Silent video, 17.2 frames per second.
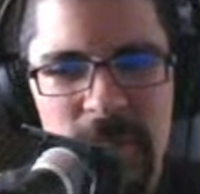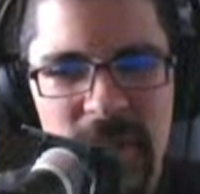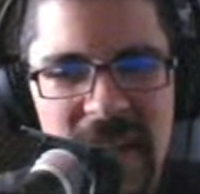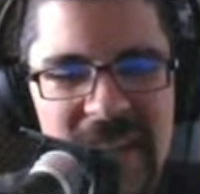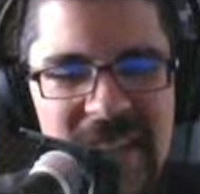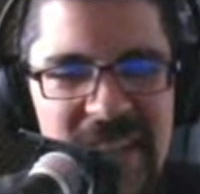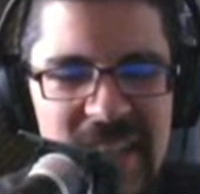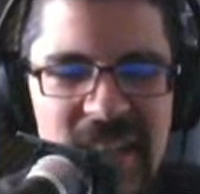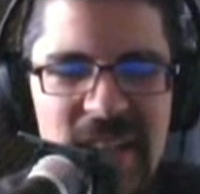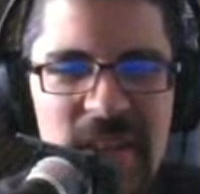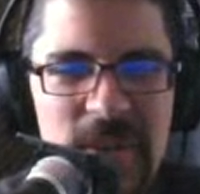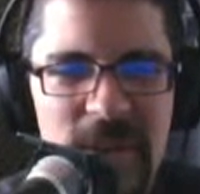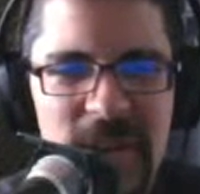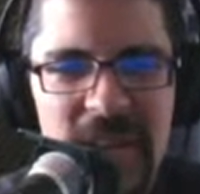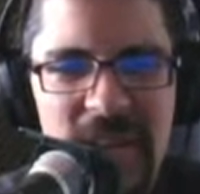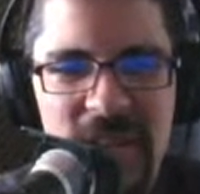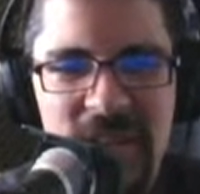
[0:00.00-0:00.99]
But
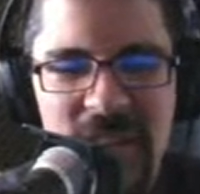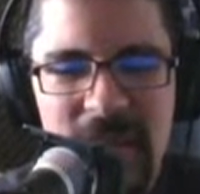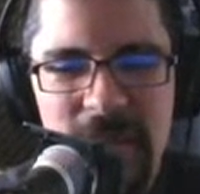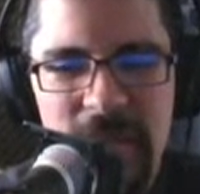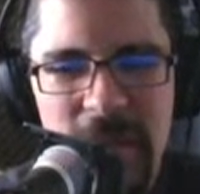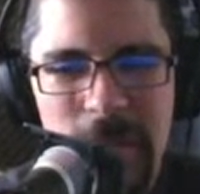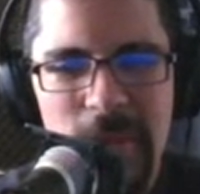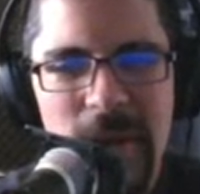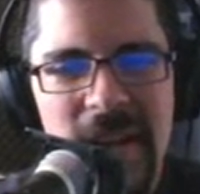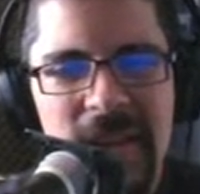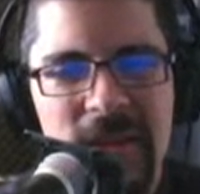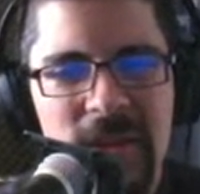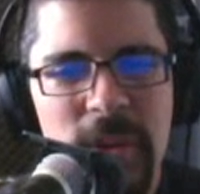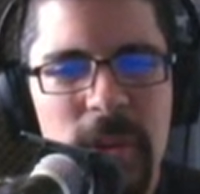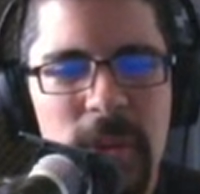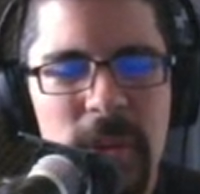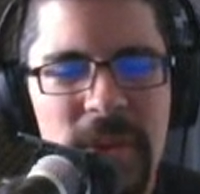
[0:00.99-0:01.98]
it's time for our break,
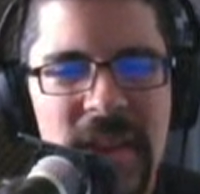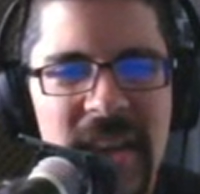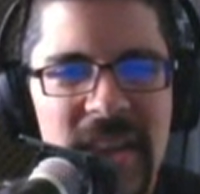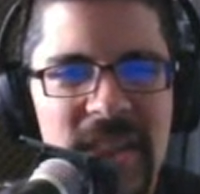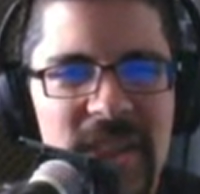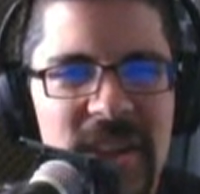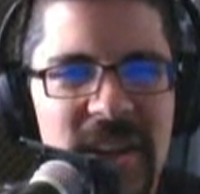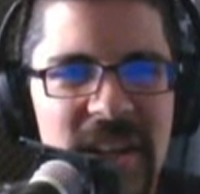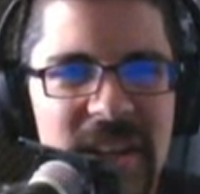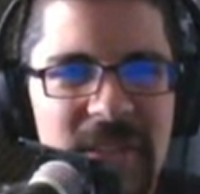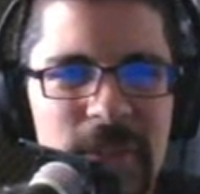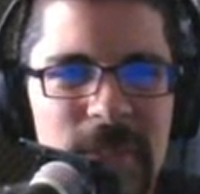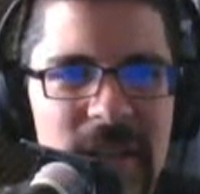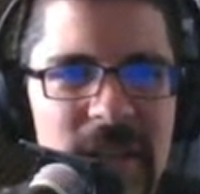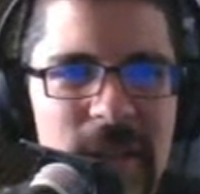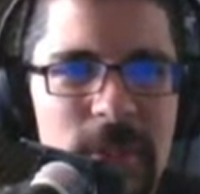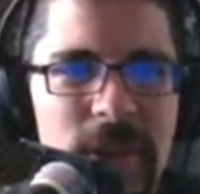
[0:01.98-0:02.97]
so hold that thought,
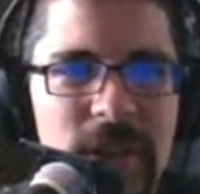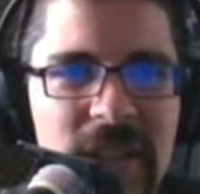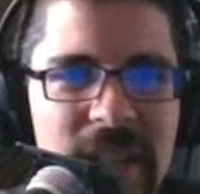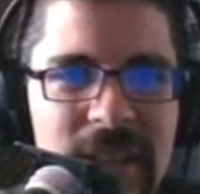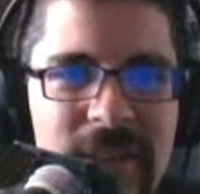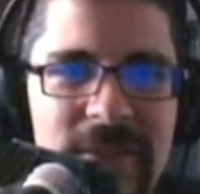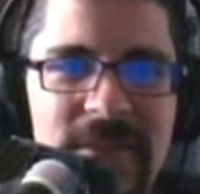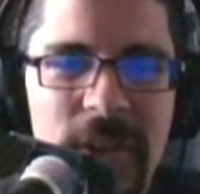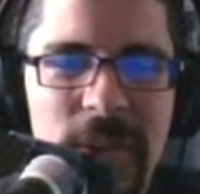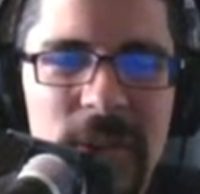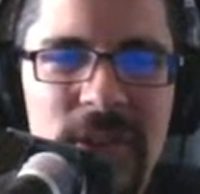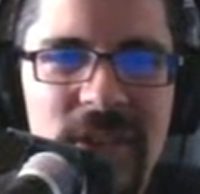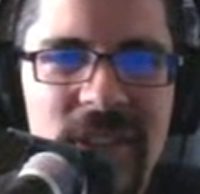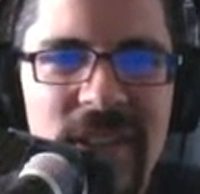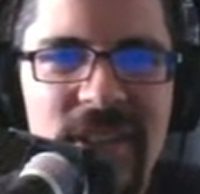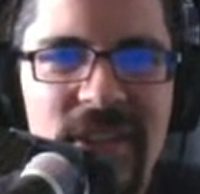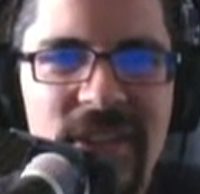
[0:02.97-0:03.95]
everybody. We're looking at 1
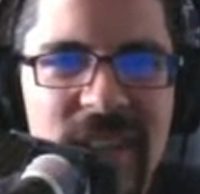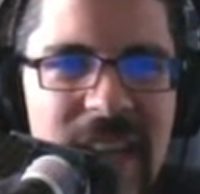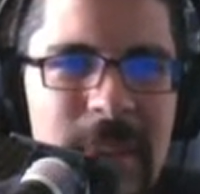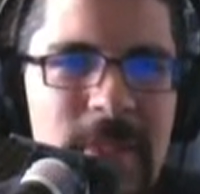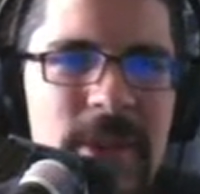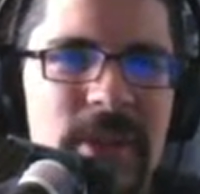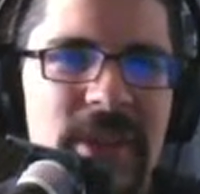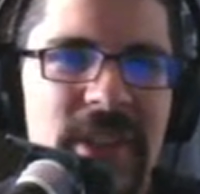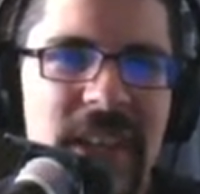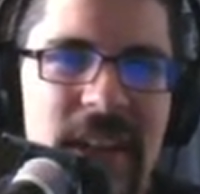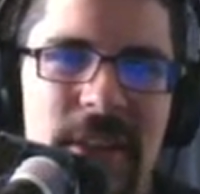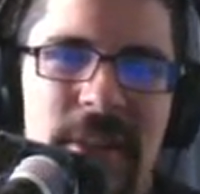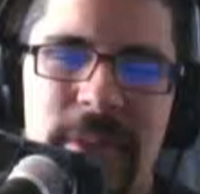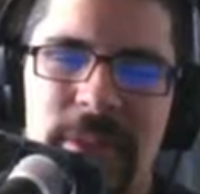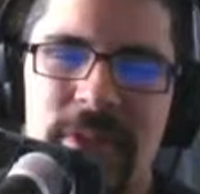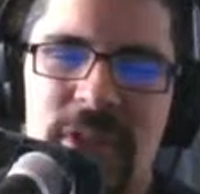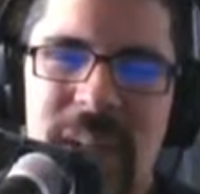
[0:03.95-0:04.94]
Samuel
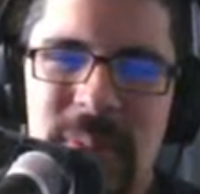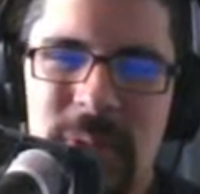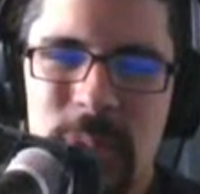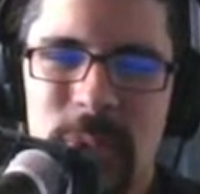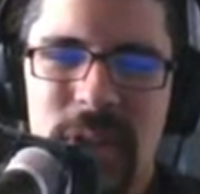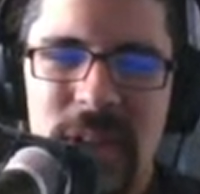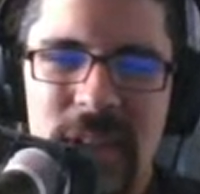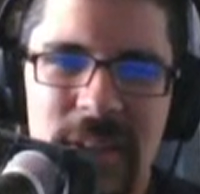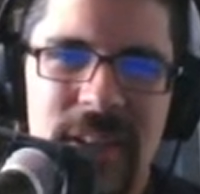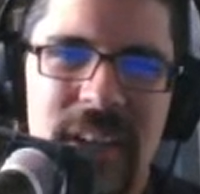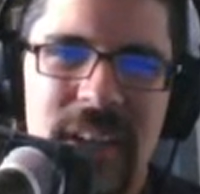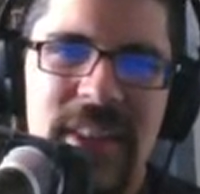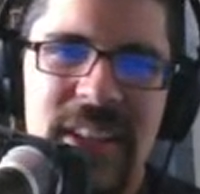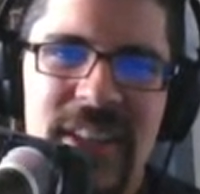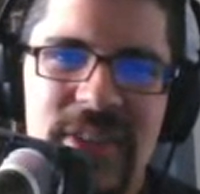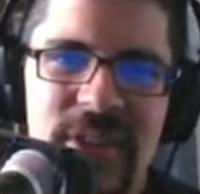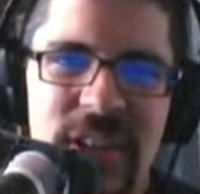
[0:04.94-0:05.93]
now, chapter 1 on
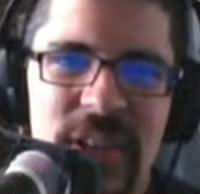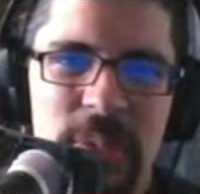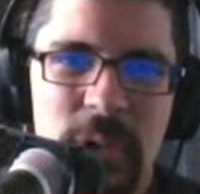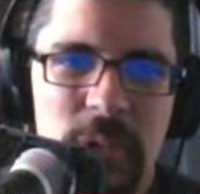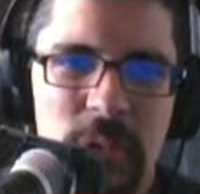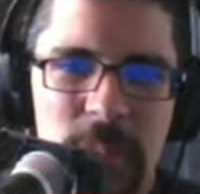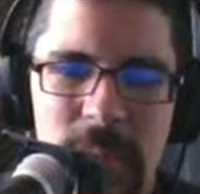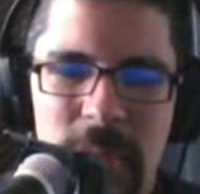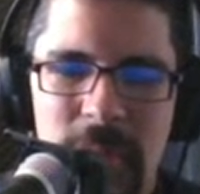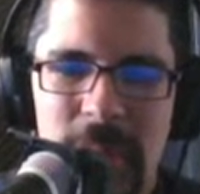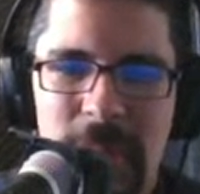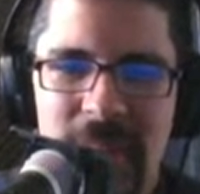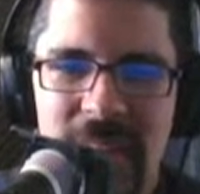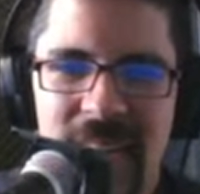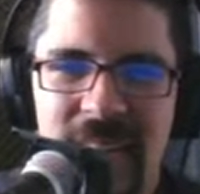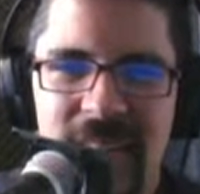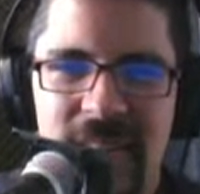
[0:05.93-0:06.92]
Thy Strong Word. We'll be right
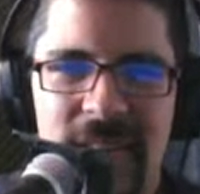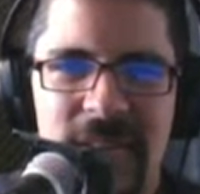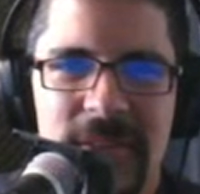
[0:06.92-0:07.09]
back.